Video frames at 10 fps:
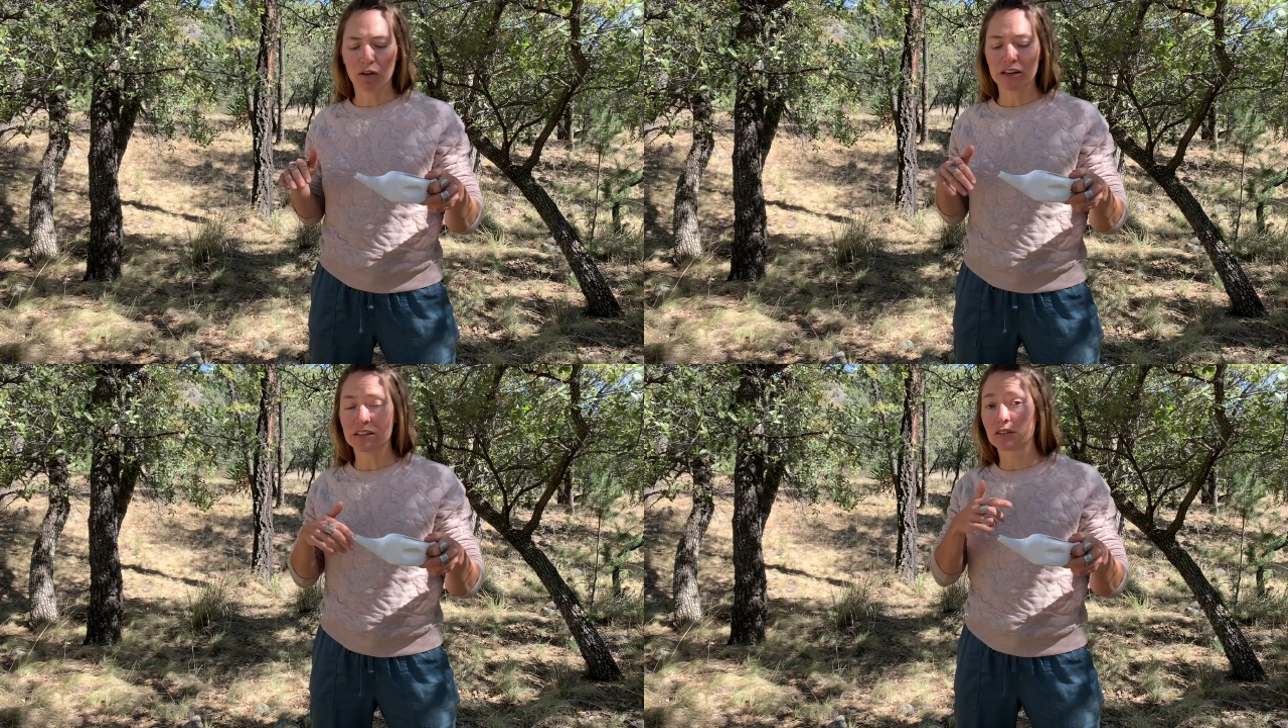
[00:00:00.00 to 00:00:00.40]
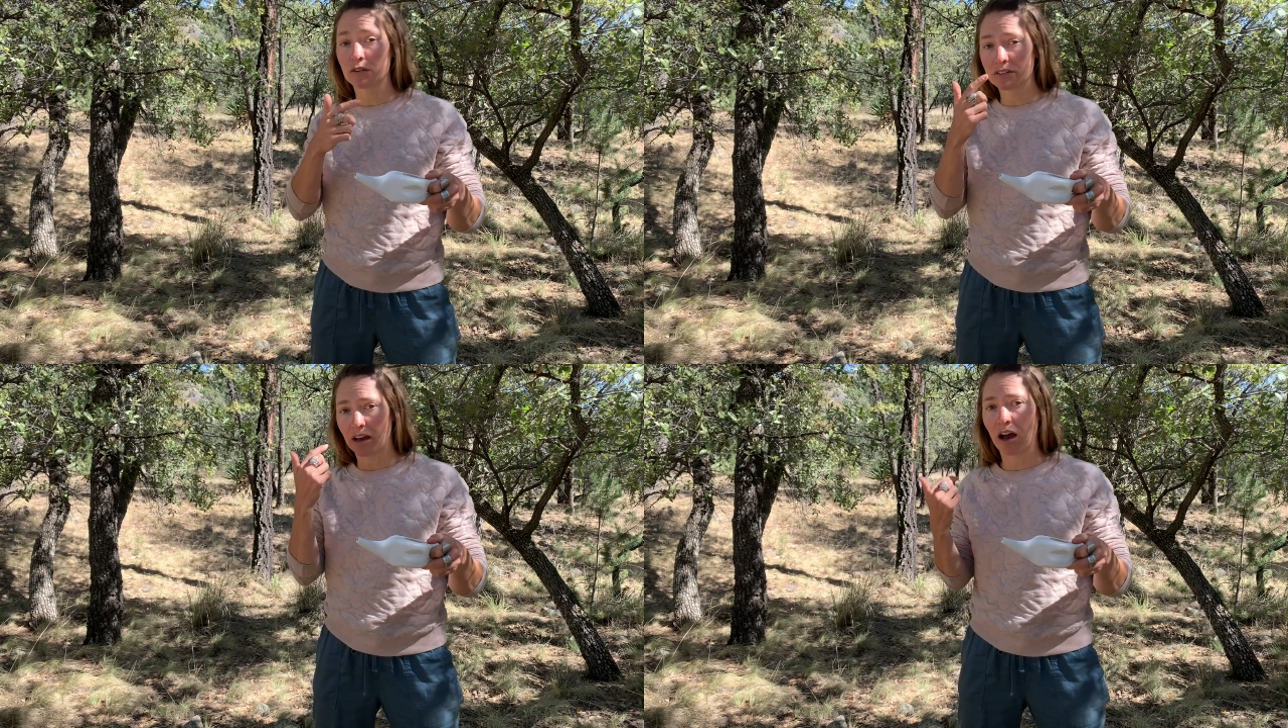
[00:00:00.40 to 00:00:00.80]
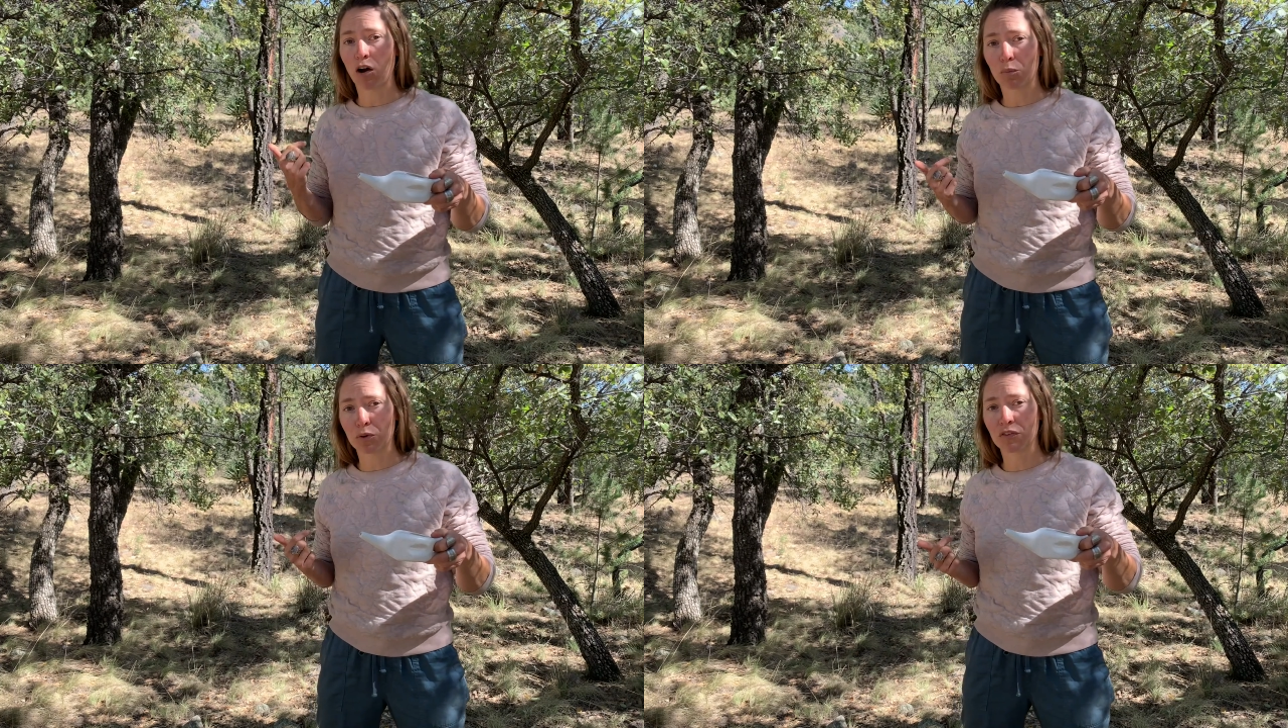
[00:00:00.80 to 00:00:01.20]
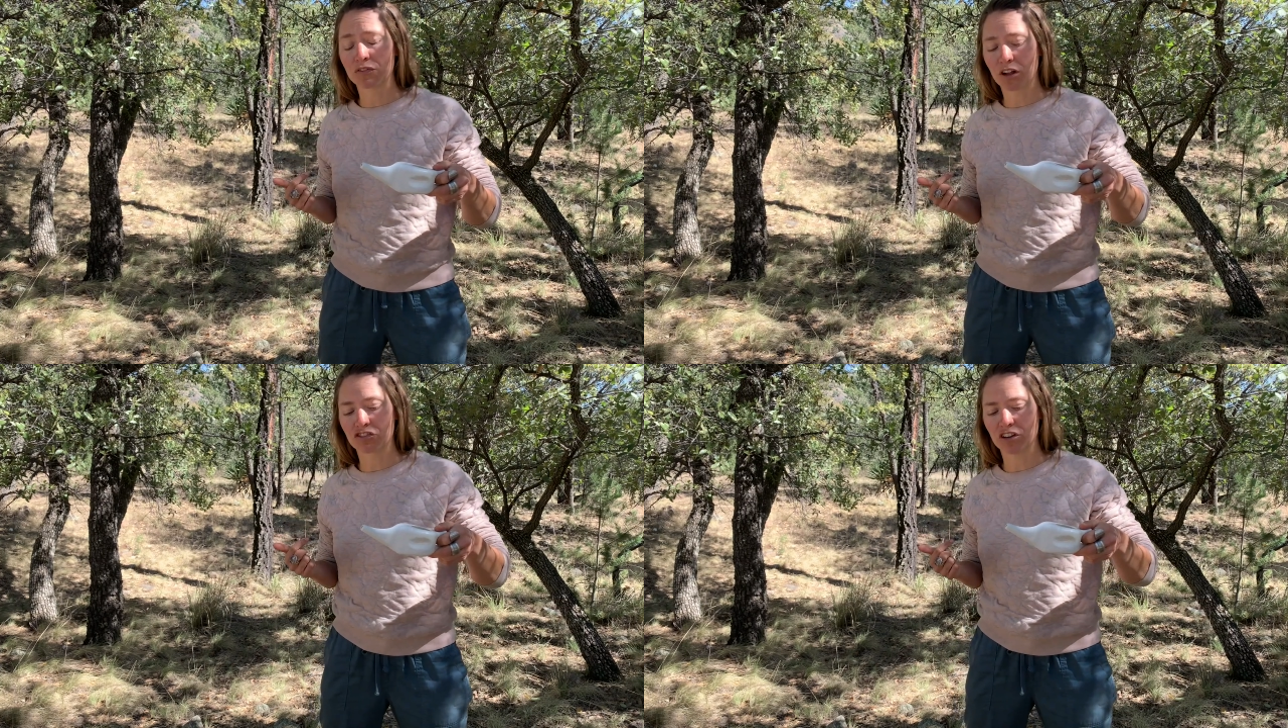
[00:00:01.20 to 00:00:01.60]
It's going to help
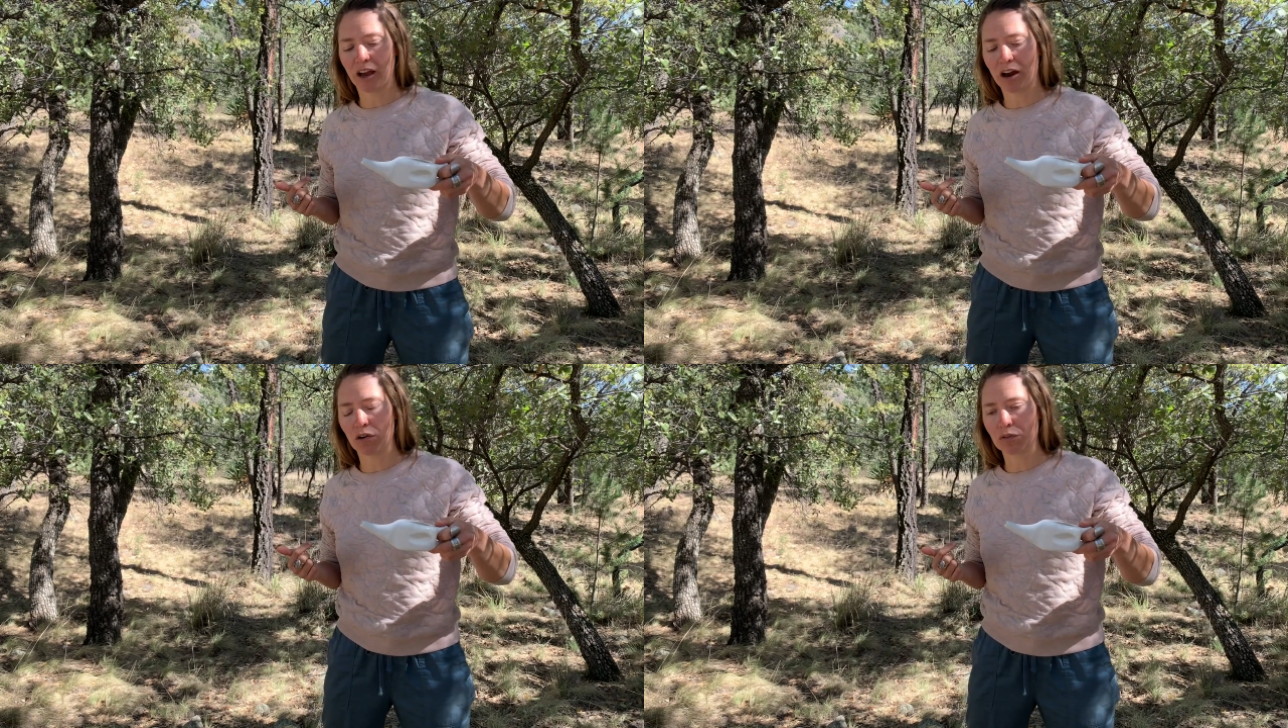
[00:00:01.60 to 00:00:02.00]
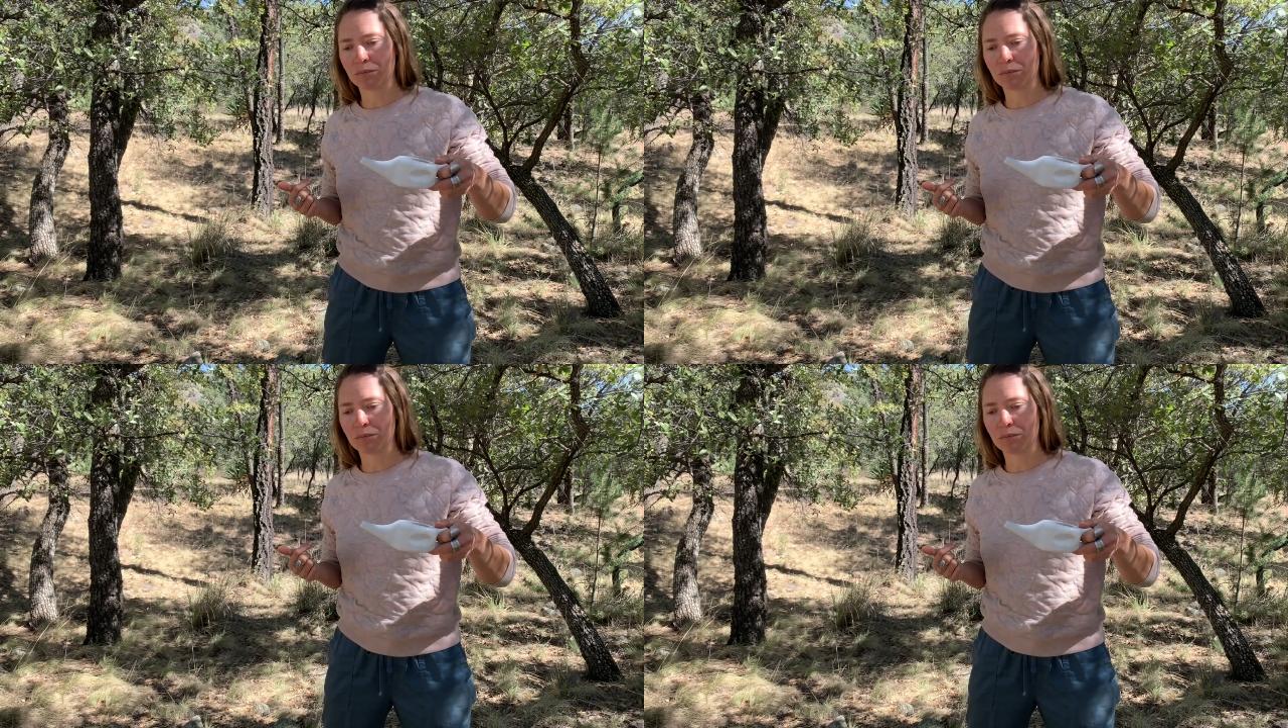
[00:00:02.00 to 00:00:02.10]
flush it out.